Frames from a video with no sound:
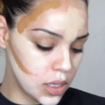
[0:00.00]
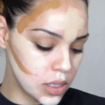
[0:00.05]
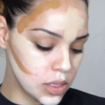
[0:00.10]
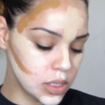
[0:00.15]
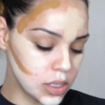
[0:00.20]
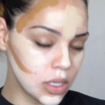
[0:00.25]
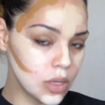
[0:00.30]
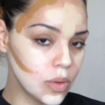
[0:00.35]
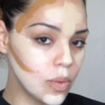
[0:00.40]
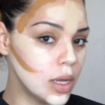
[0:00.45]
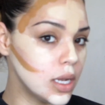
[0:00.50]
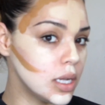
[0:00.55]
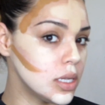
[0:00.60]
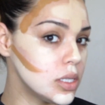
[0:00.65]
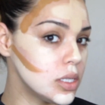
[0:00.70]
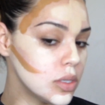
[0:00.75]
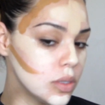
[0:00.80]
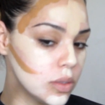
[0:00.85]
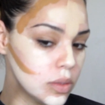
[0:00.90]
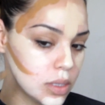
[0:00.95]
So you want
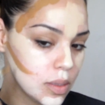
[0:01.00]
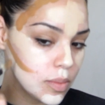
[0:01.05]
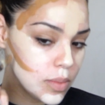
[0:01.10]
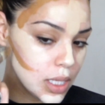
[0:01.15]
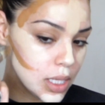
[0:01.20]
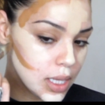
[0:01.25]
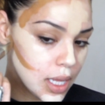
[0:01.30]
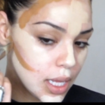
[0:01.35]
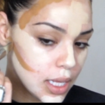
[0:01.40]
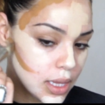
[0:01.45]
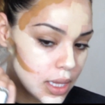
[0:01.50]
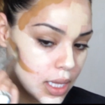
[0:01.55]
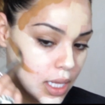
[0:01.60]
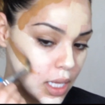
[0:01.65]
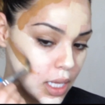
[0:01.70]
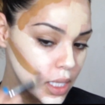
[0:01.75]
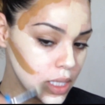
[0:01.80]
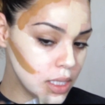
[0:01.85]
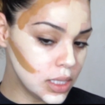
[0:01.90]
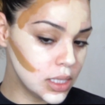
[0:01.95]
to do something like
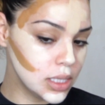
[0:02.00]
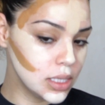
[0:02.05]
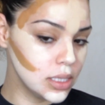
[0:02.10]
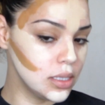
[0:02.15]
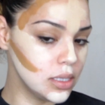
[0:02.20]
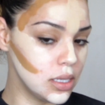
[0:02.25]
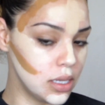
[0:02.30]
this.